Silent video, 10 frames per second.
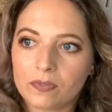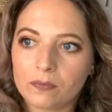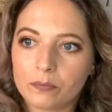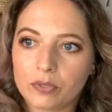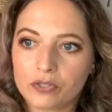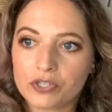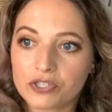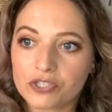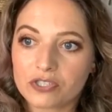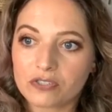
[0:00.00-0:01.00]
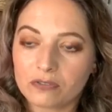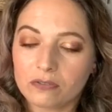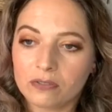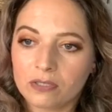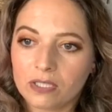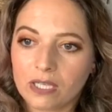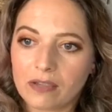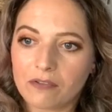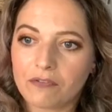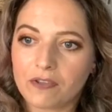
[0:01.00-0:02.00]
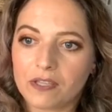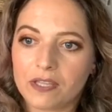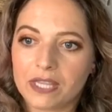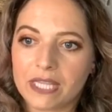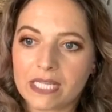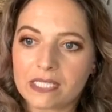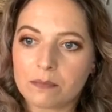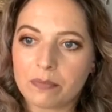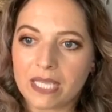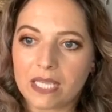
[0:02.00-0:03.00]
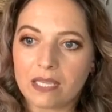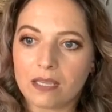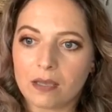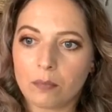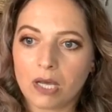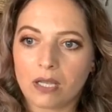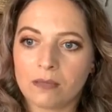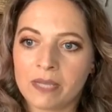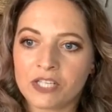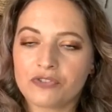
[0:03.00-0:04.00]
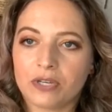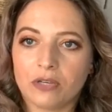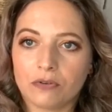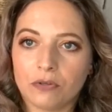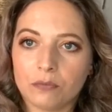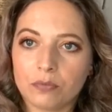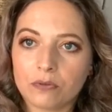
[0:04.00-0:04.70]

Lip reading: pushed like for there to be a parliamentary group